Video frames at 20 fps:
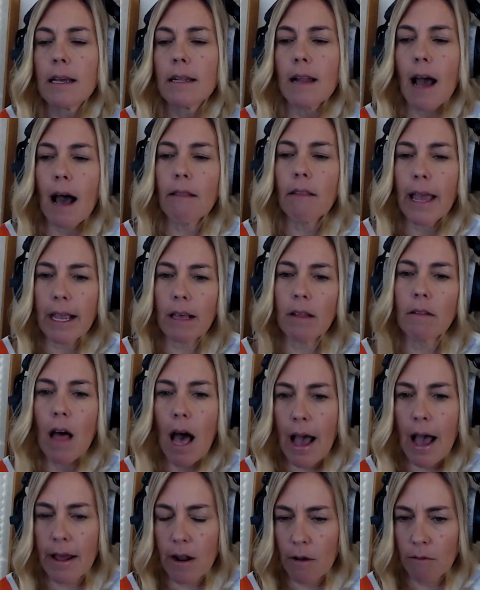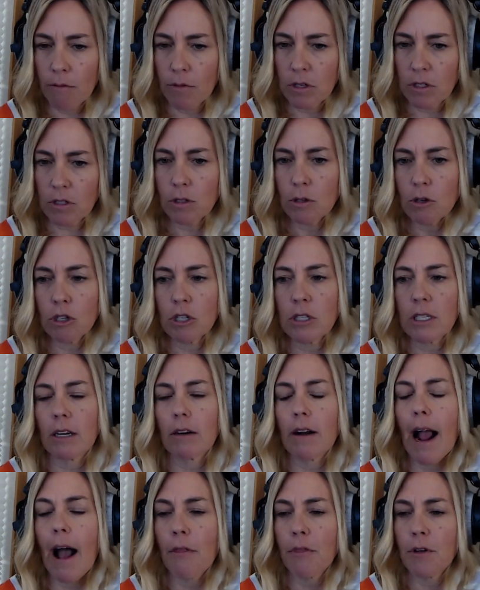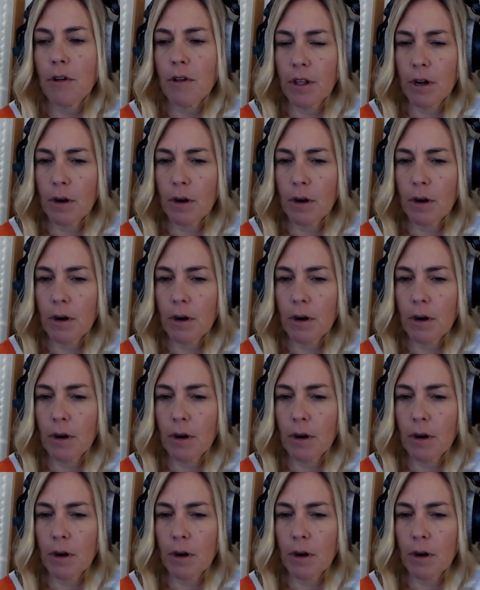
not like a lot of the solutions that are out there